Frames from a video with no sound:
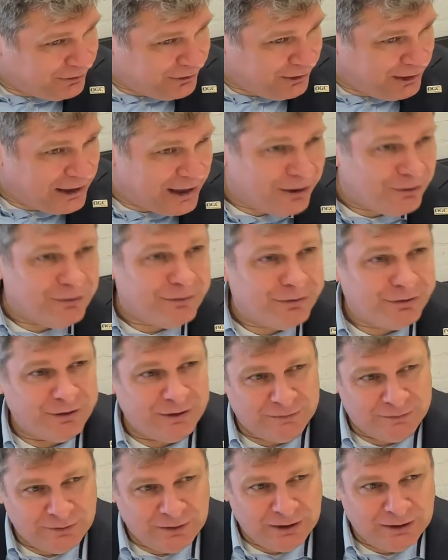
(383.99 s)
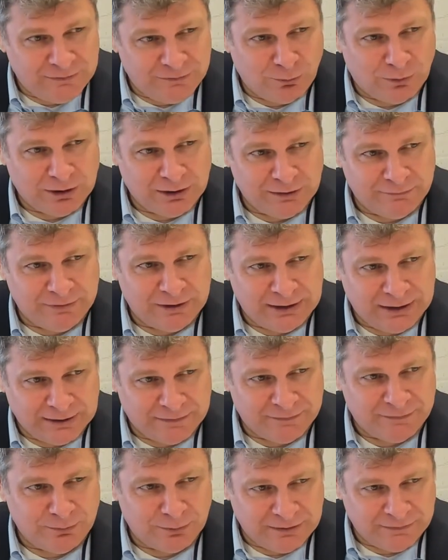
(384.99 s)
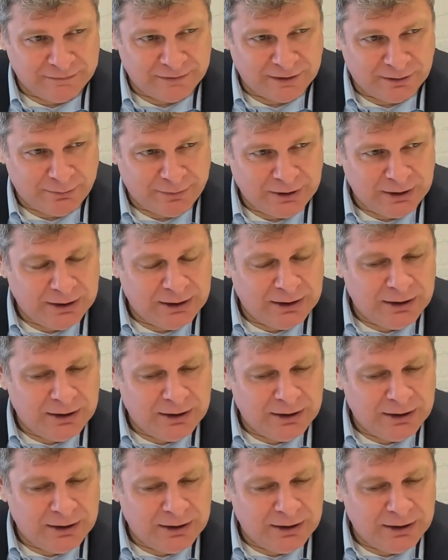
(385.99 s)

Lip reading: I think health is one of the next ones up.